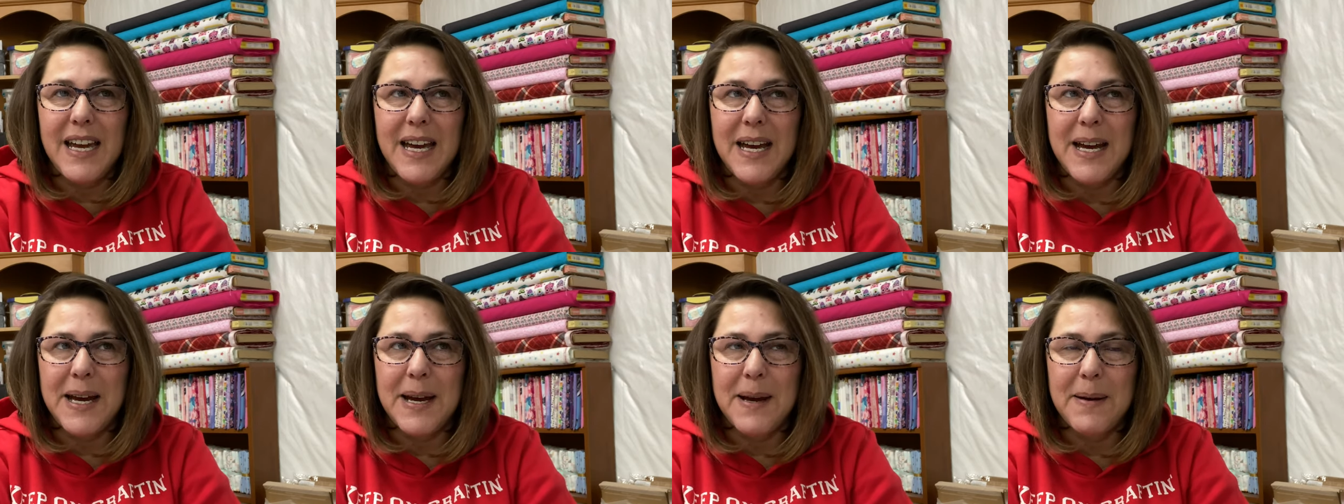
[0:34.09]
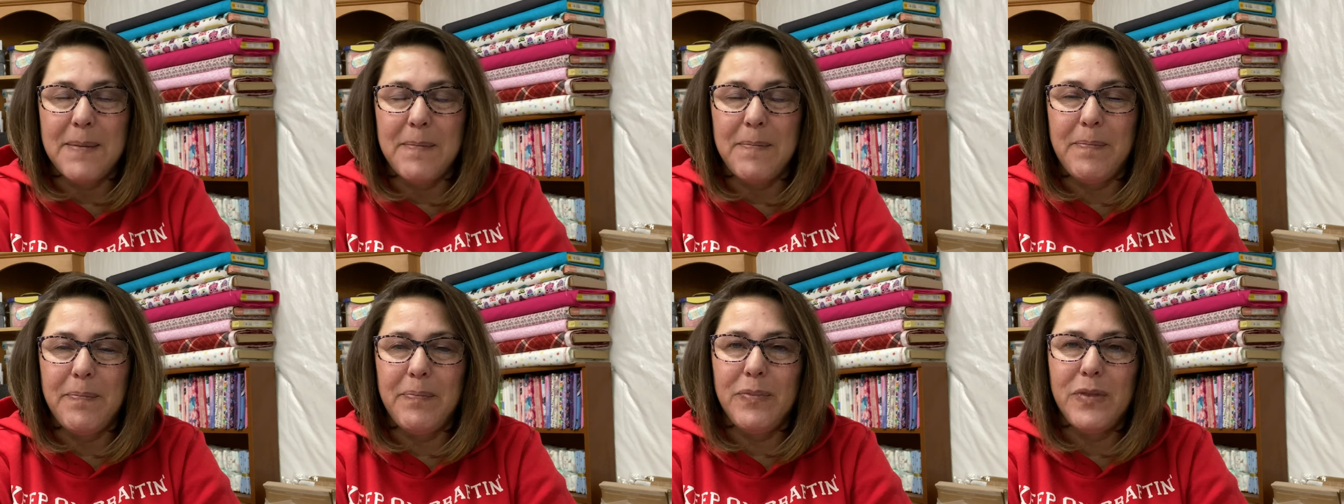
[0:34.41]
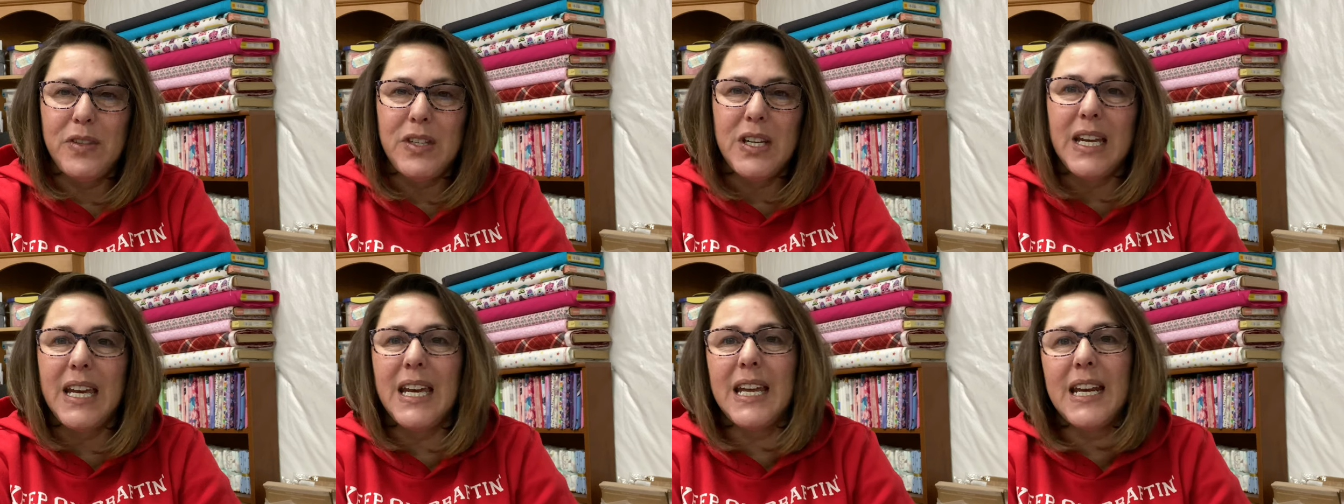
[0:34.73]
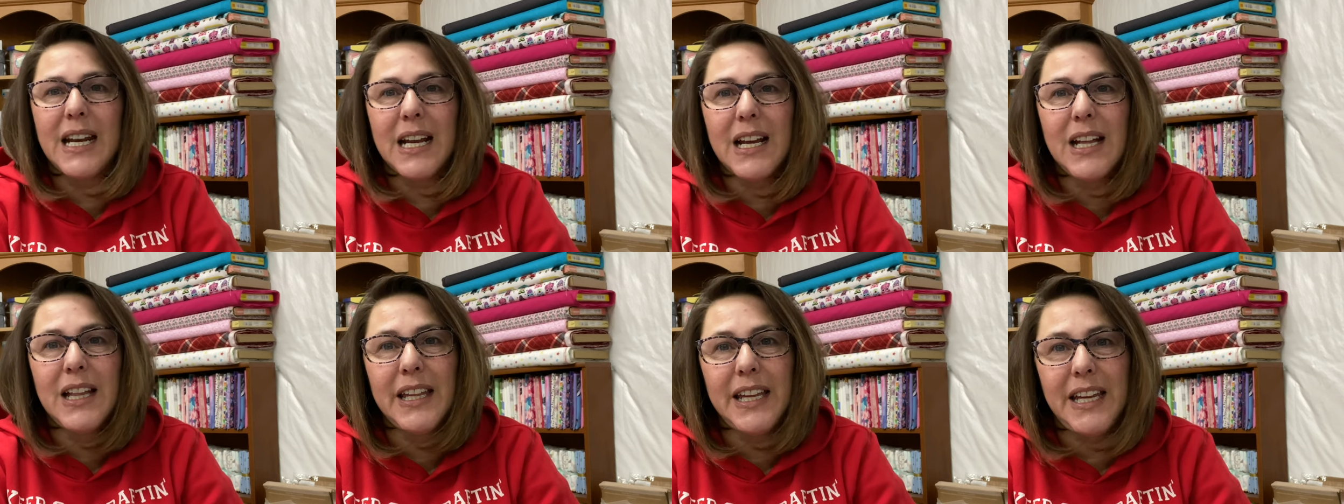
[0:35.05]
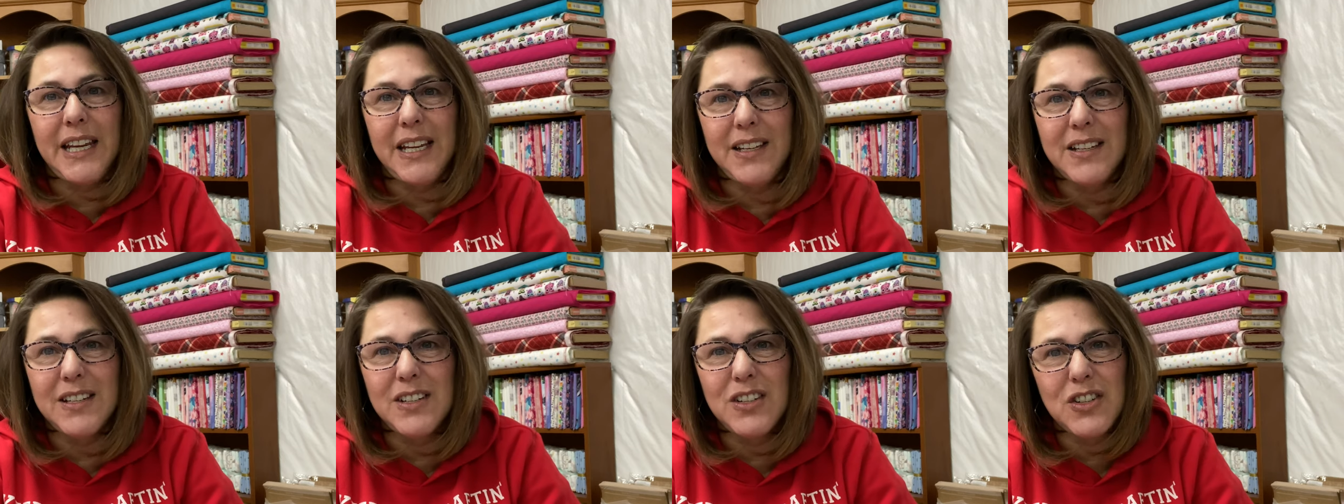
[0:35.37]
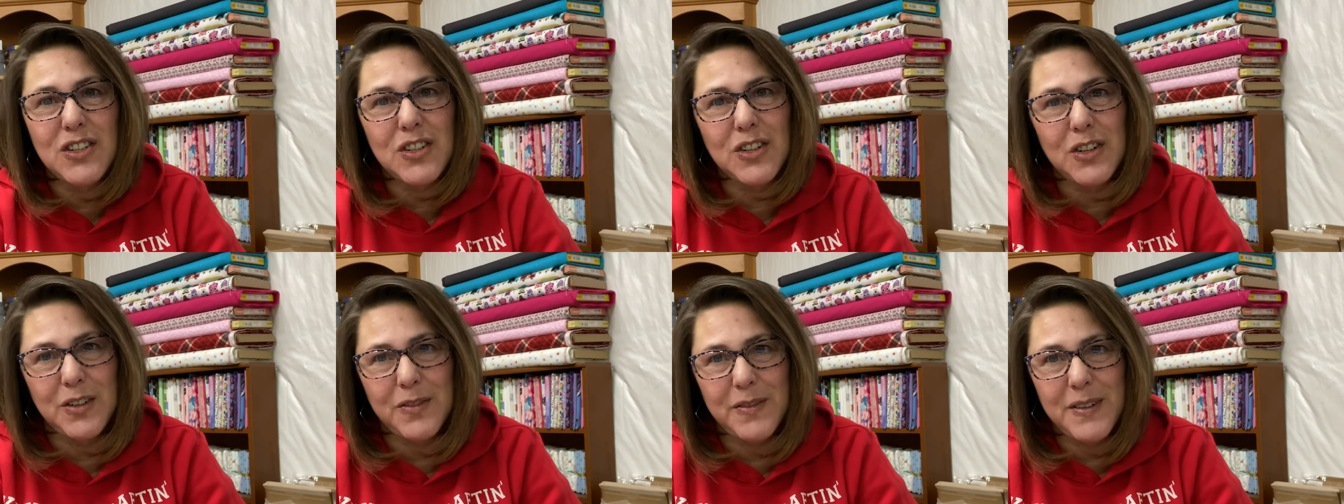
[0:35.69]
um, to get it cleaned and
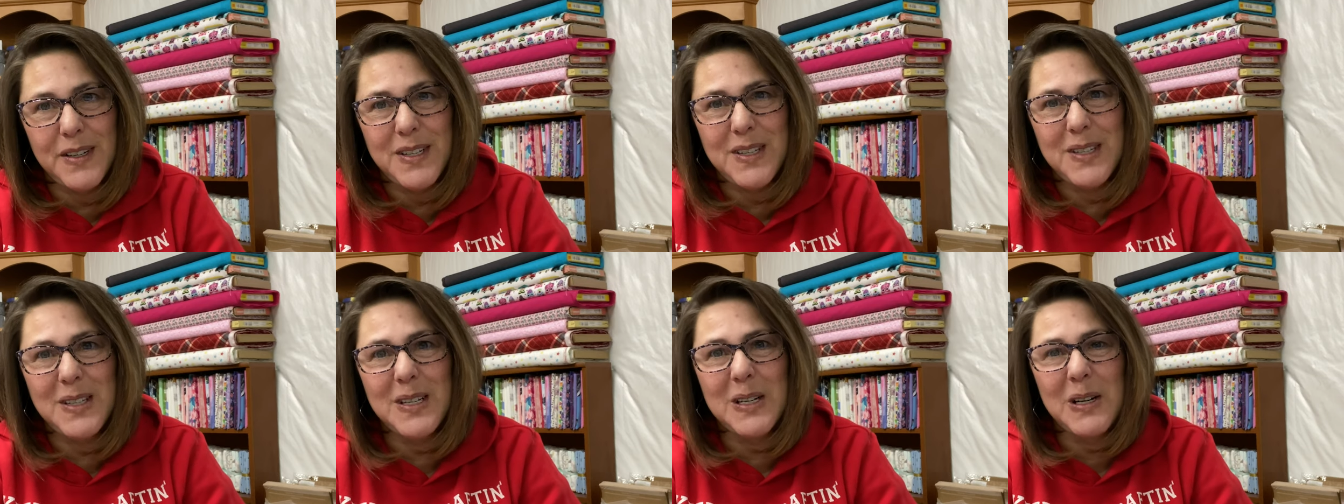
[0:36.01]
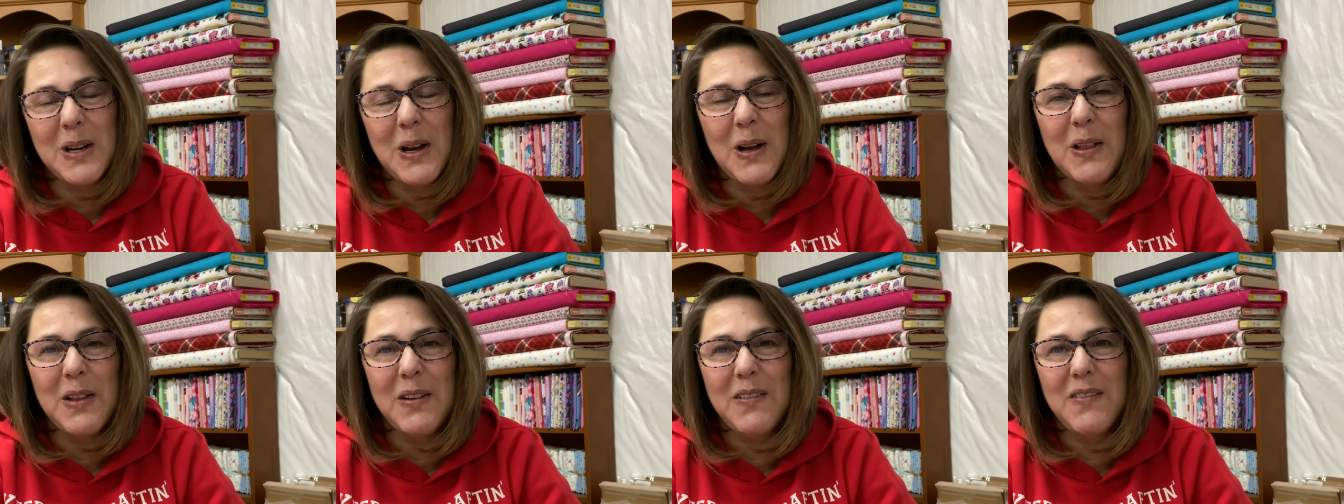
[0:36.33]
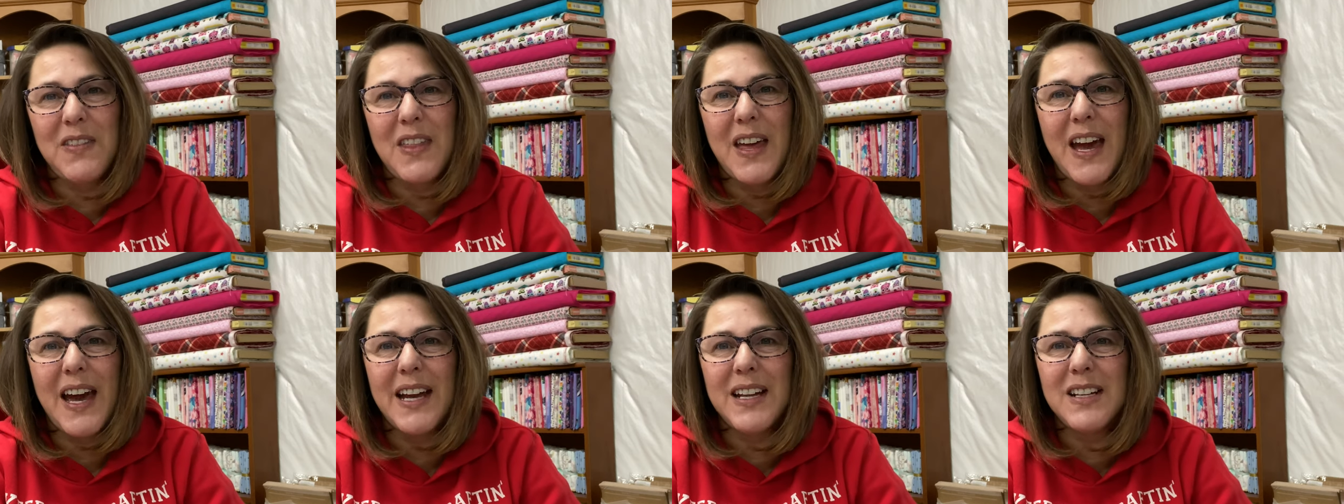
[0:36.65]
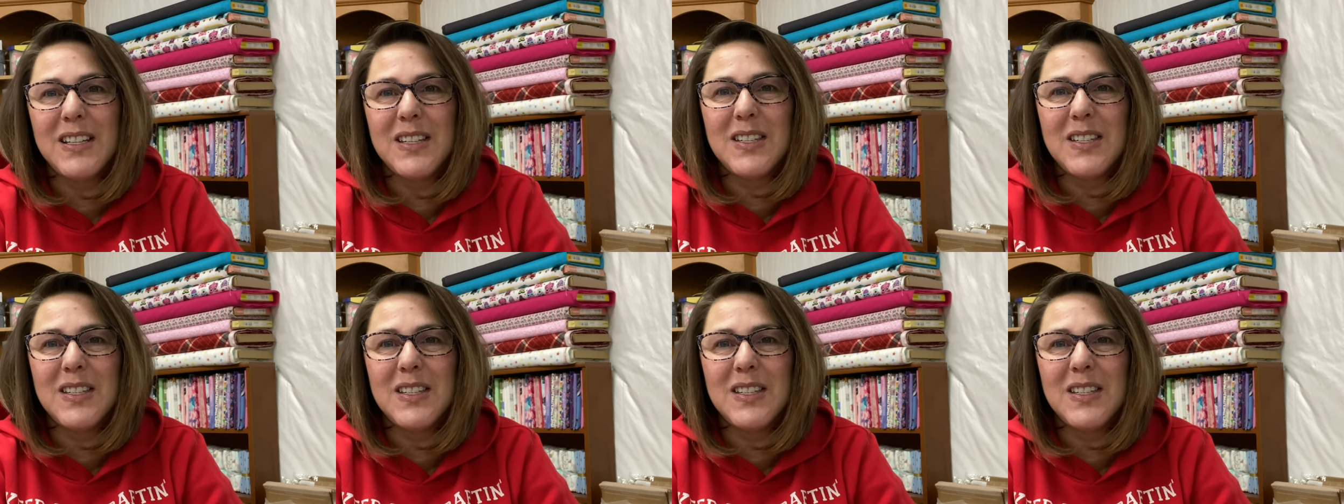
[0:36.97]
serviced and all of that.